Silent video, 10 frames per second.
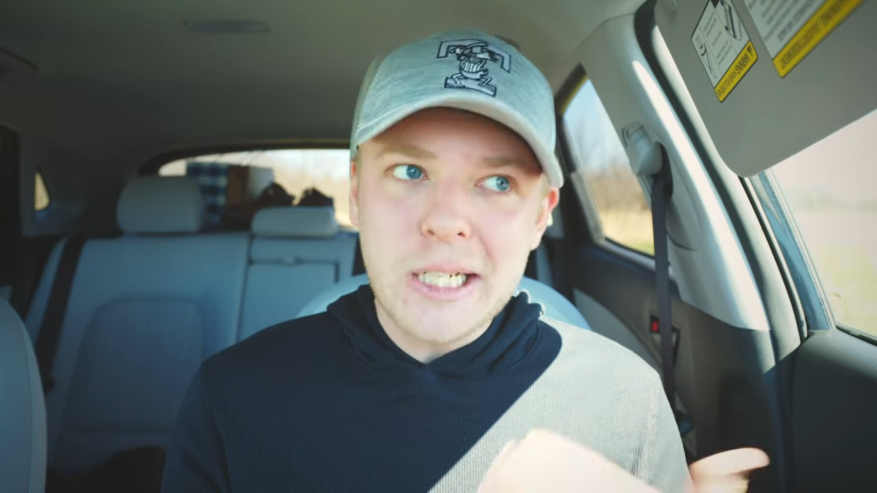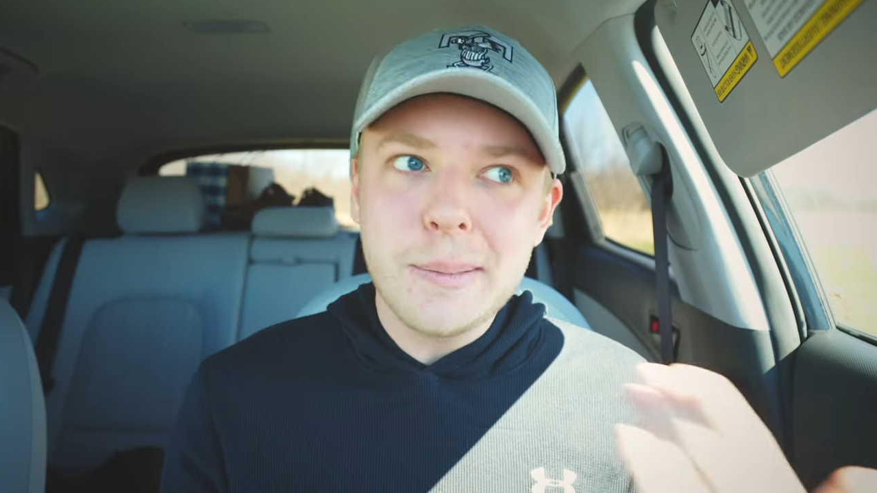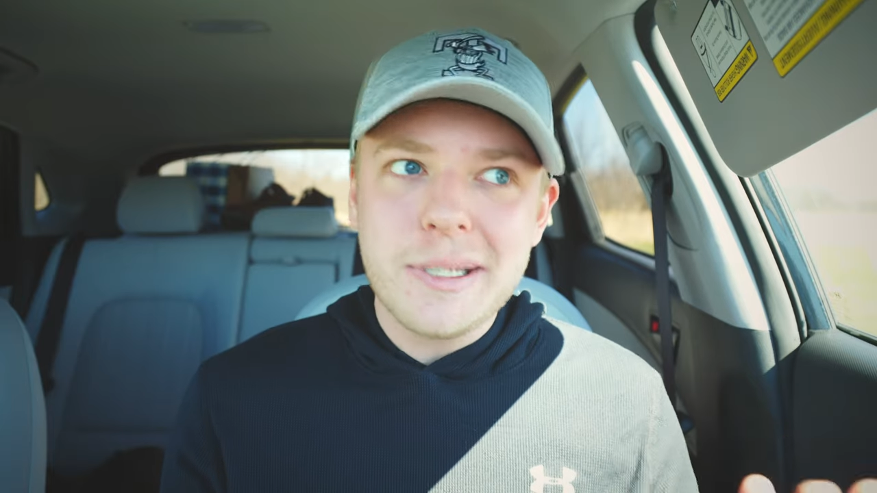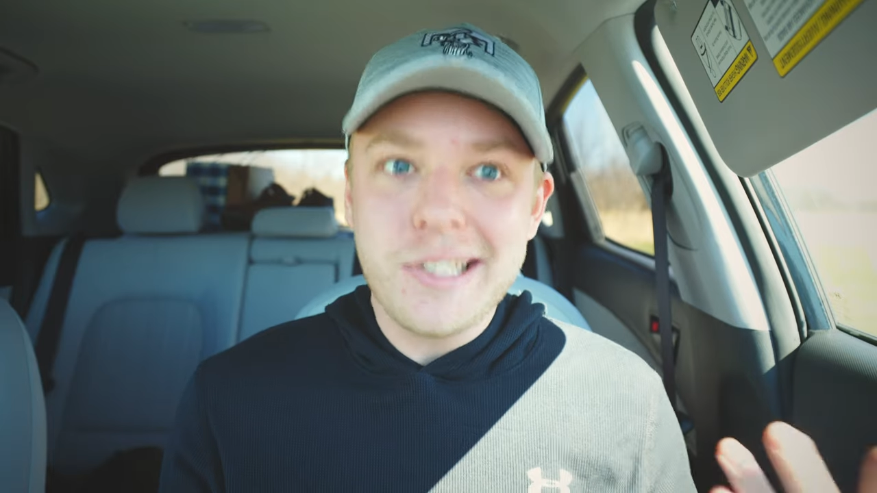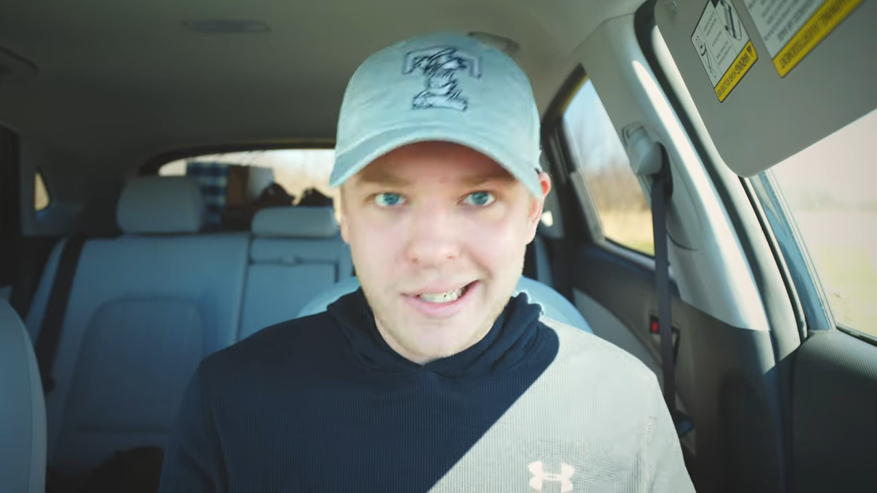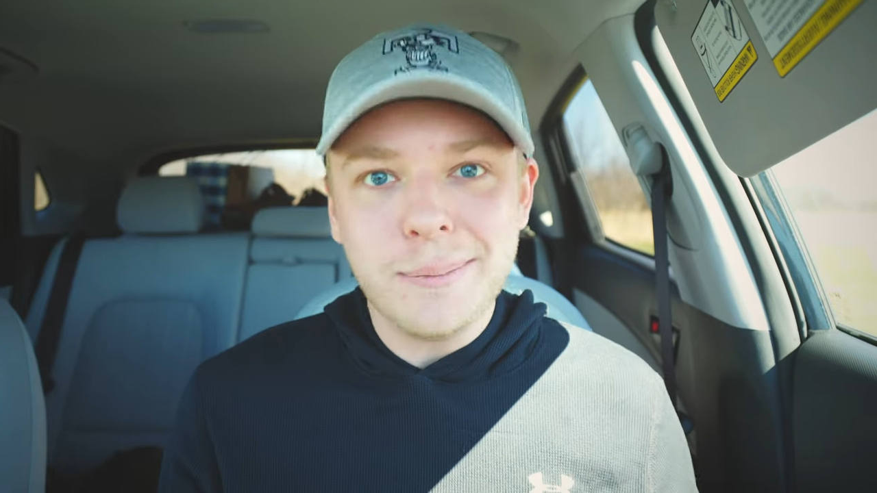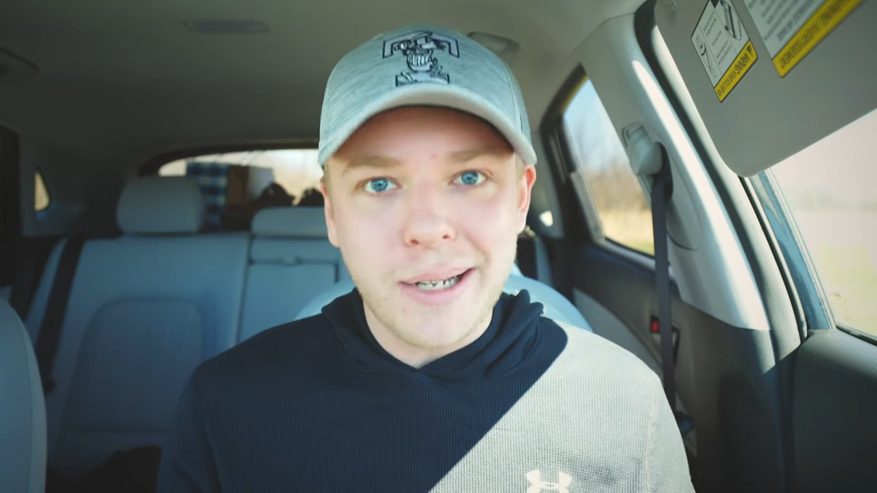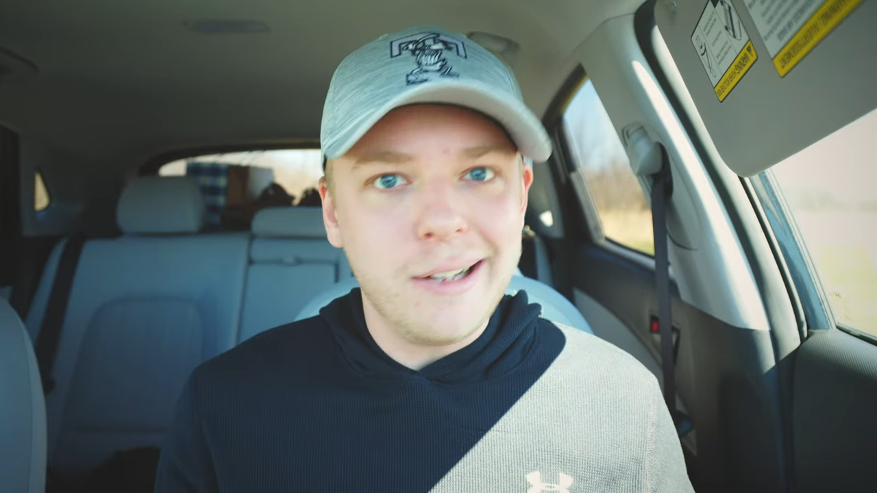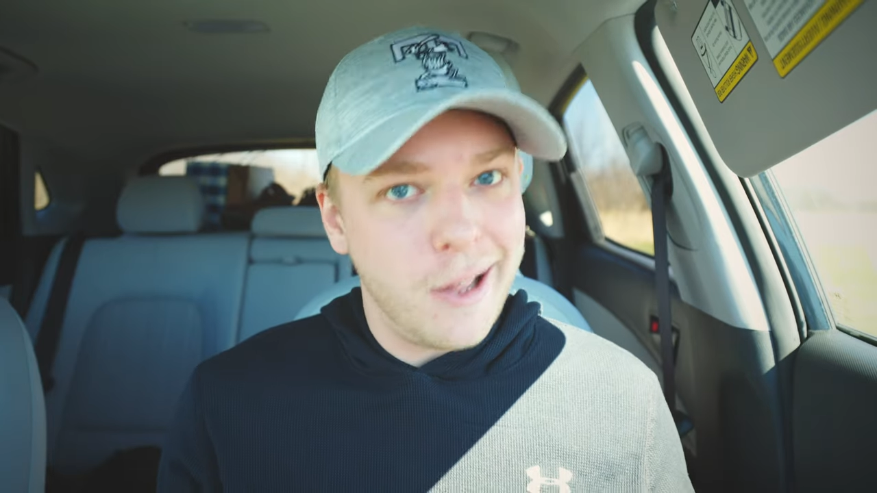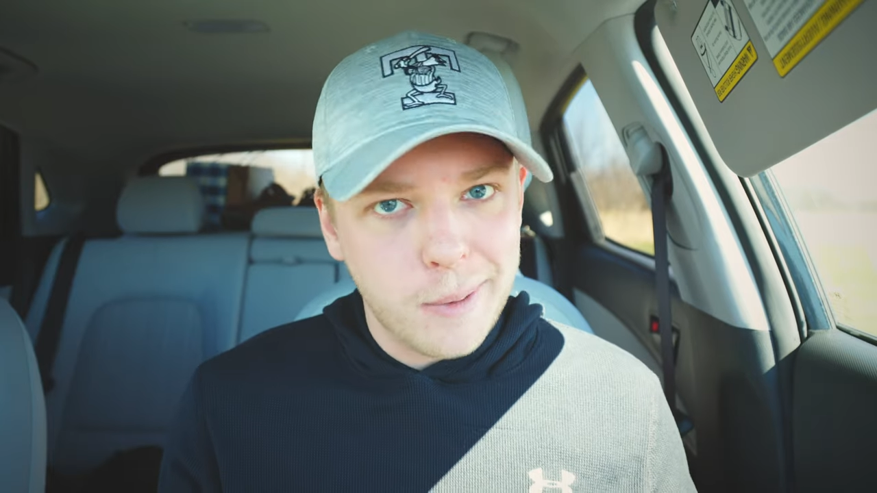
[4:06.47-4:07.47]
gonna be seen
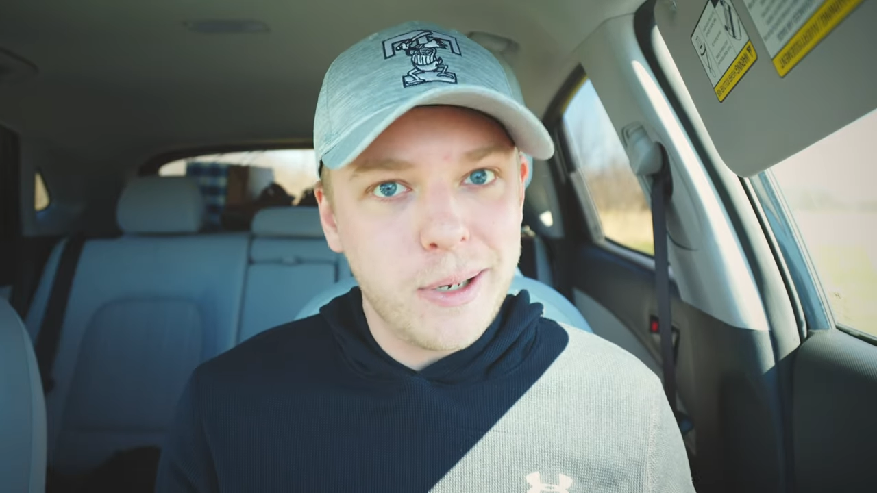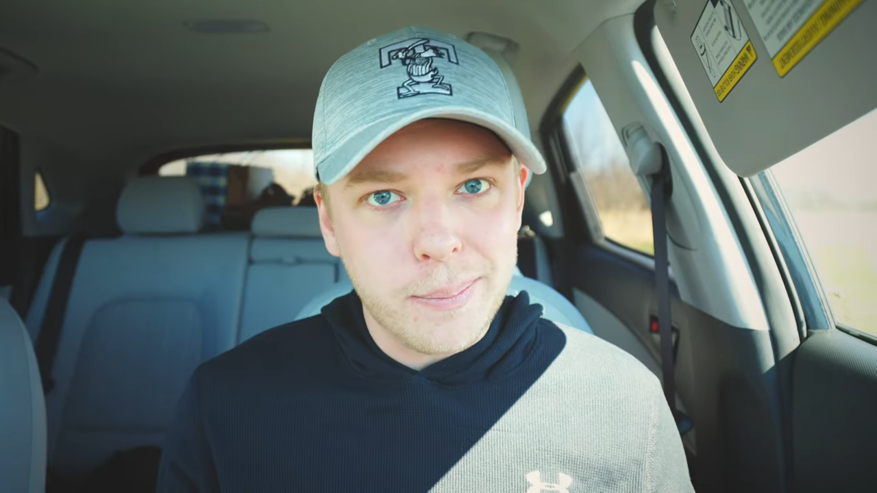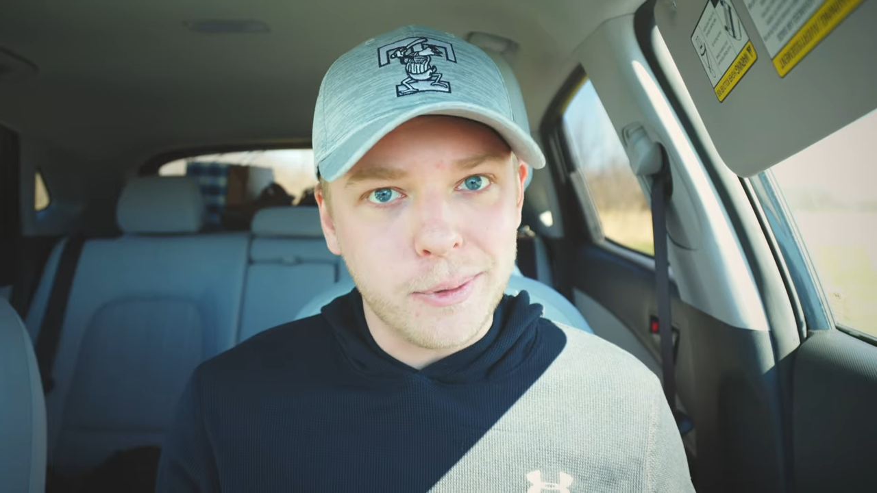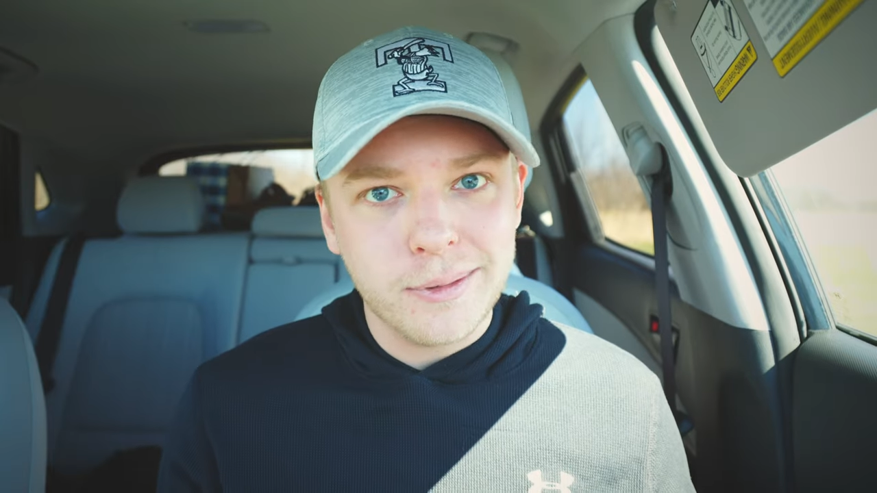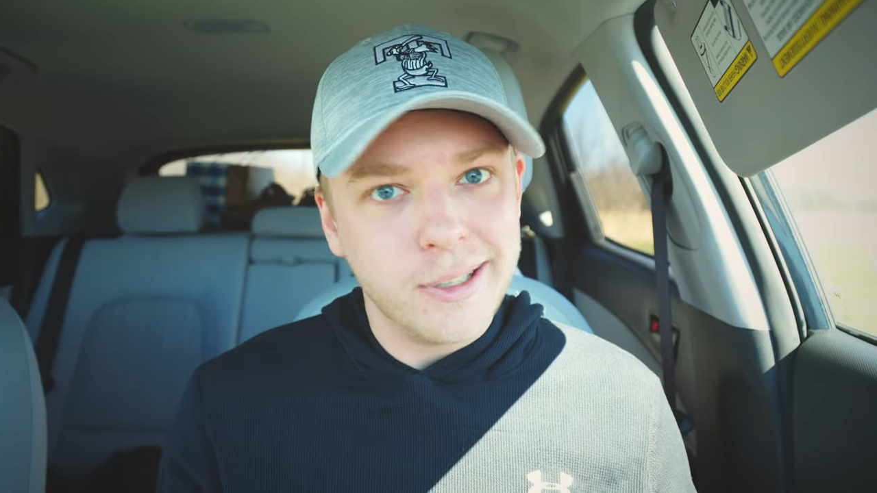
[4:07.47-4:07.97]
by a lot of people.